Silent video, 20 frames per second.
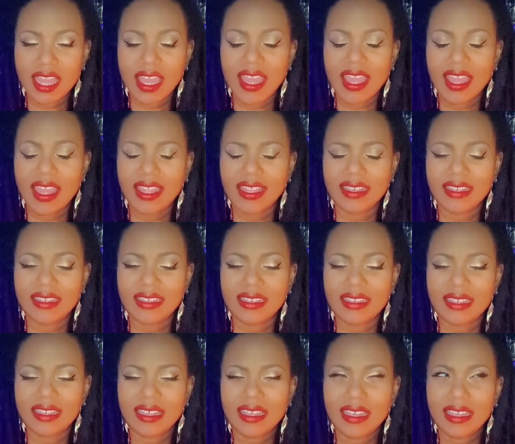and
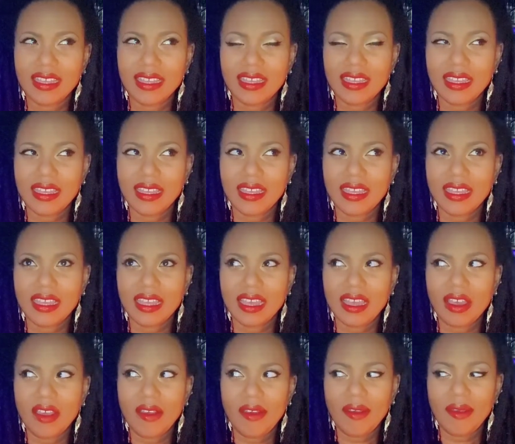
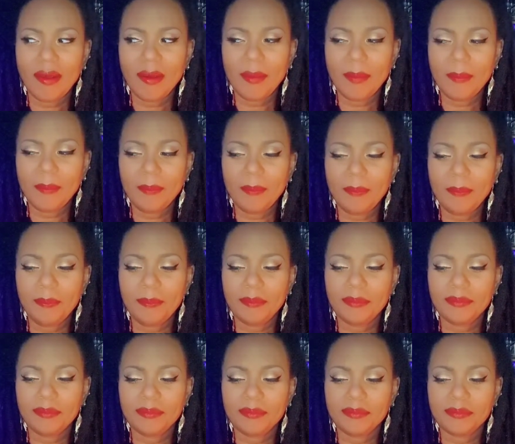um
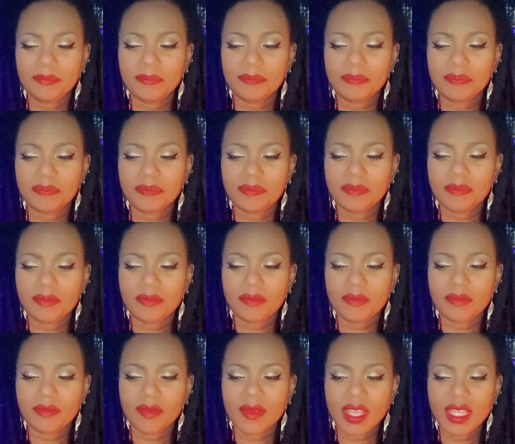
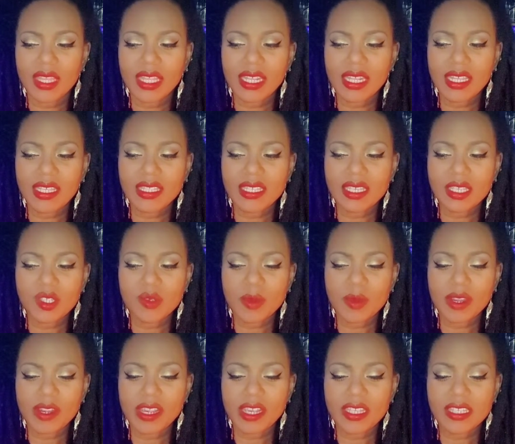they need to
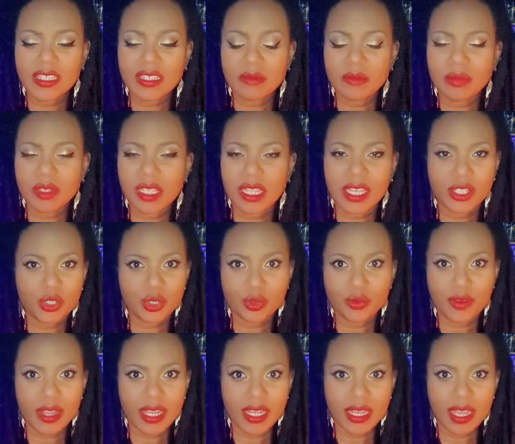experience some pleasure
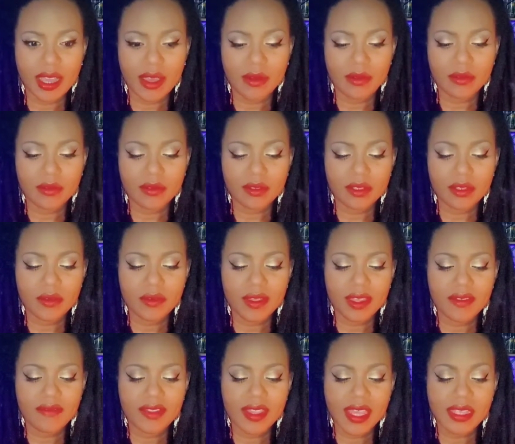right now. So
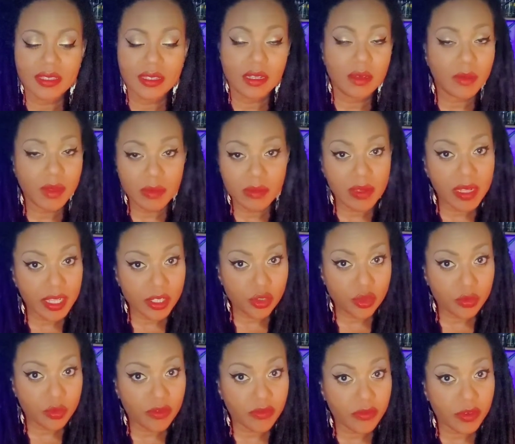if that's going to be
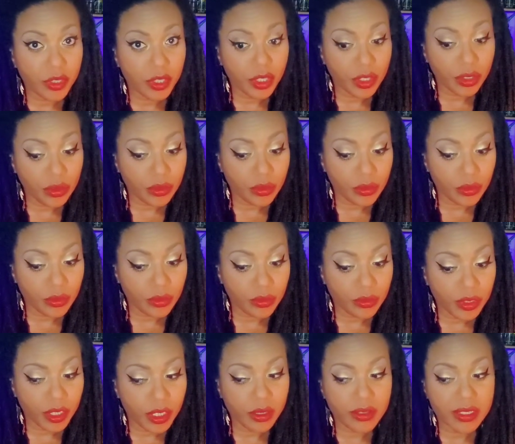pleasurable for
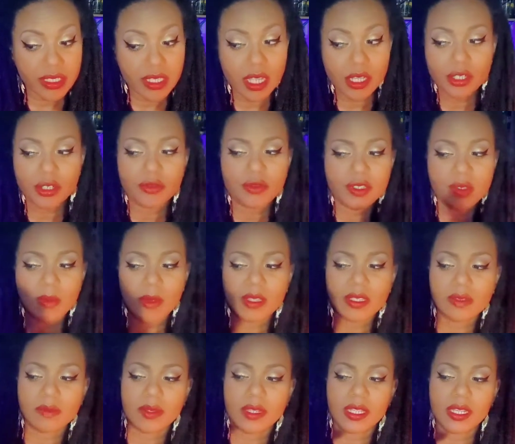you, you know, it's not your
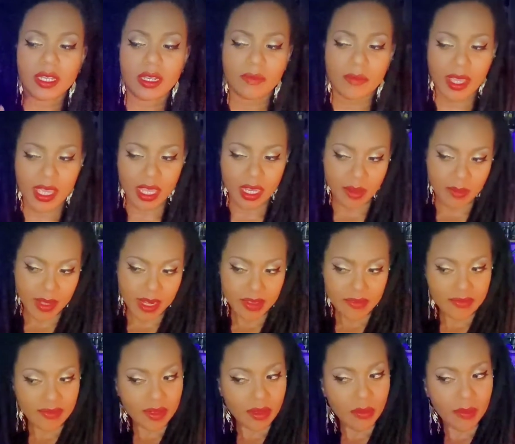responsibility to make anybody
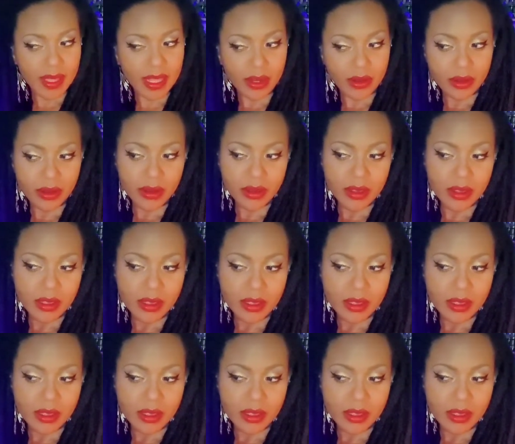feel better